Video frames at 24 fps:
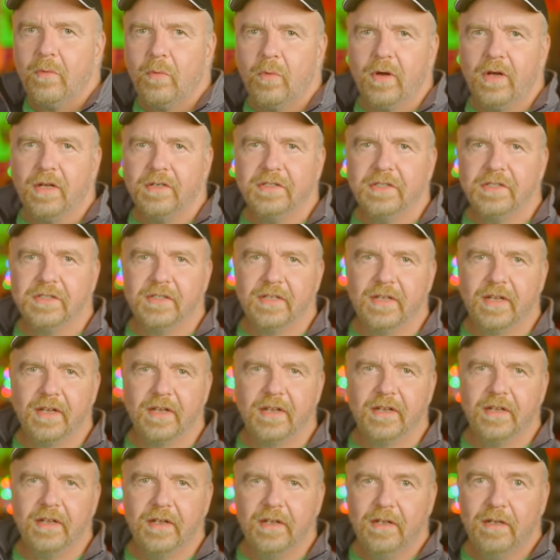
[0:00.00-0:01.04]
watch as
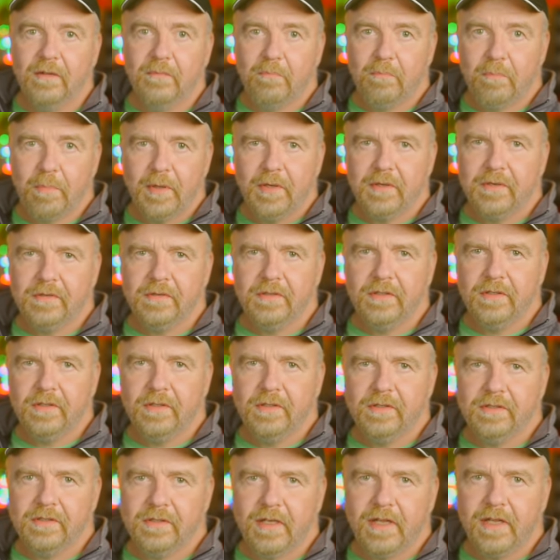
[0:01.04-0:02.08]
I build,
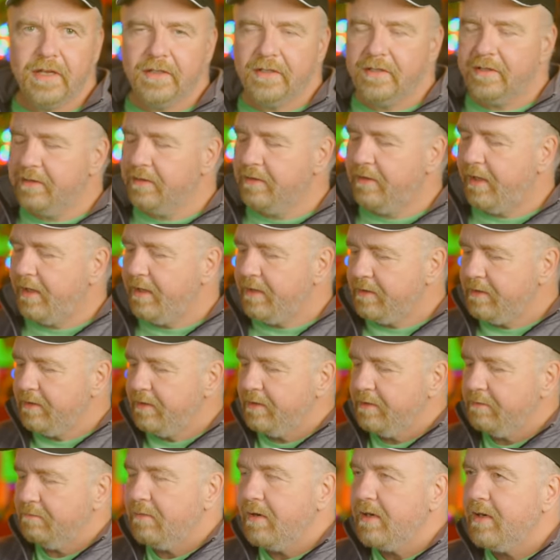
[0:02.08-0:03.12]
select,
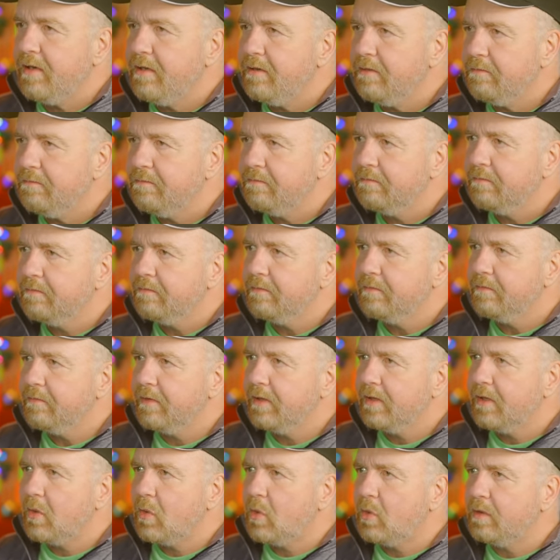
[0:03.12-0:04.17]
test, run,
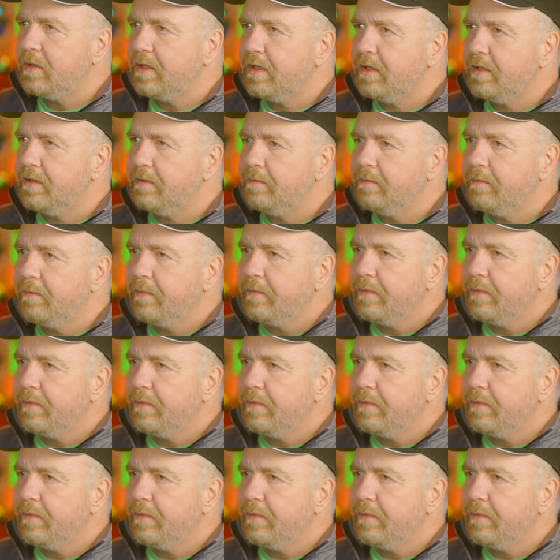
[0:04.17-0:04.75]
the whole deal.